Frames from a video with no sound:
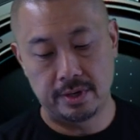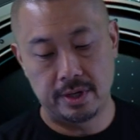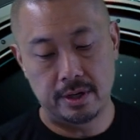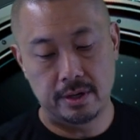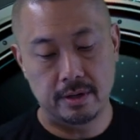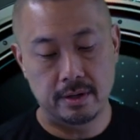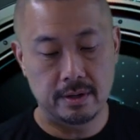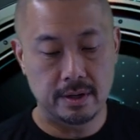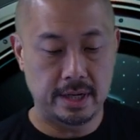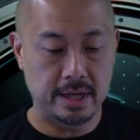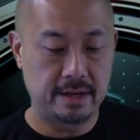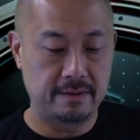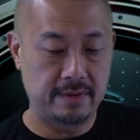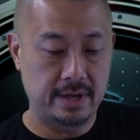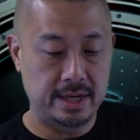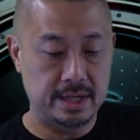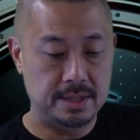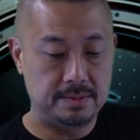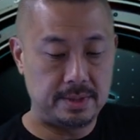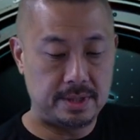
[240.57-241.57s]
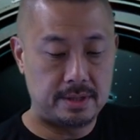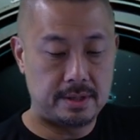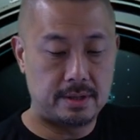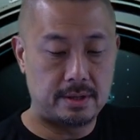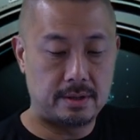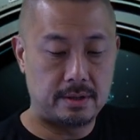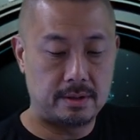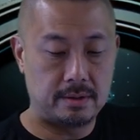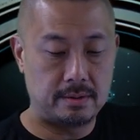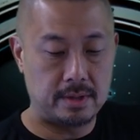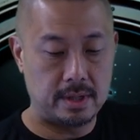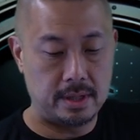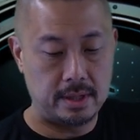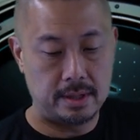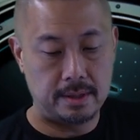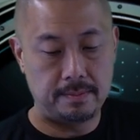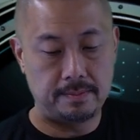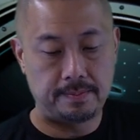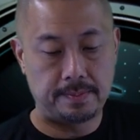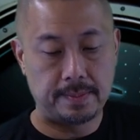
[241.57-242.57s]
here, I have high-speed gear
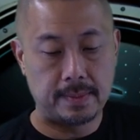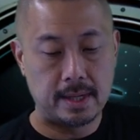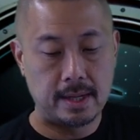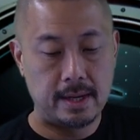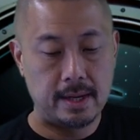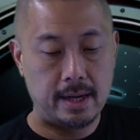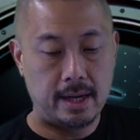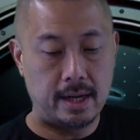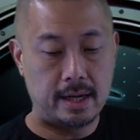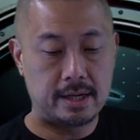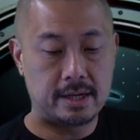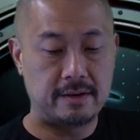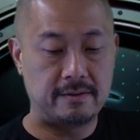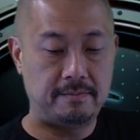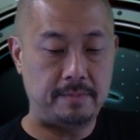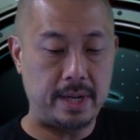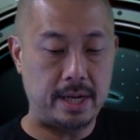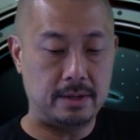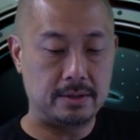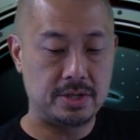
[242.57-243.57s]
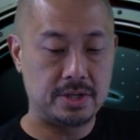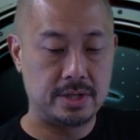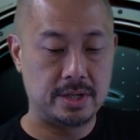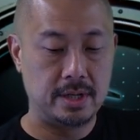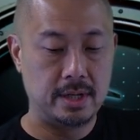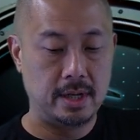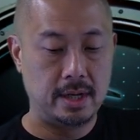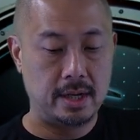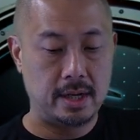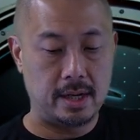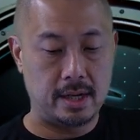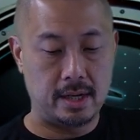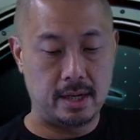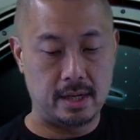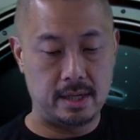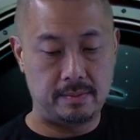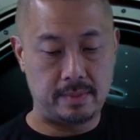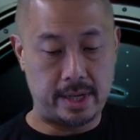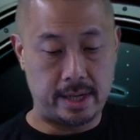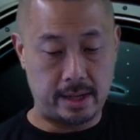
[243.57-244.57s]
handcuff pouch
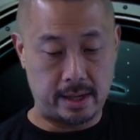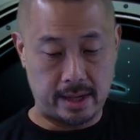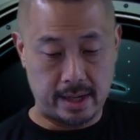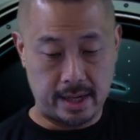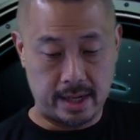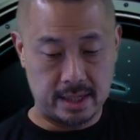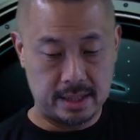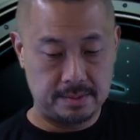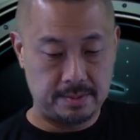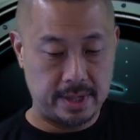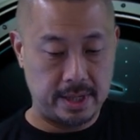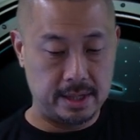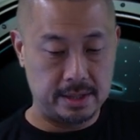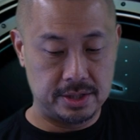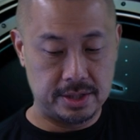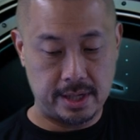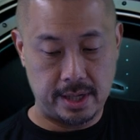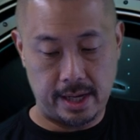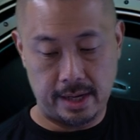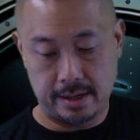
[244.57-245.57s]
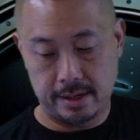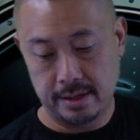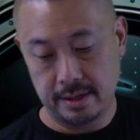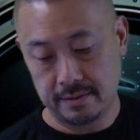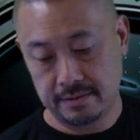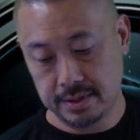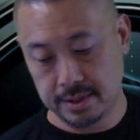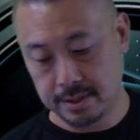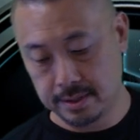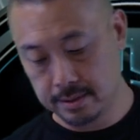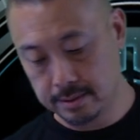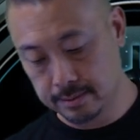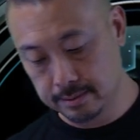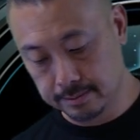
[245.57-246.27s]
and my ASP hinge handcuffs.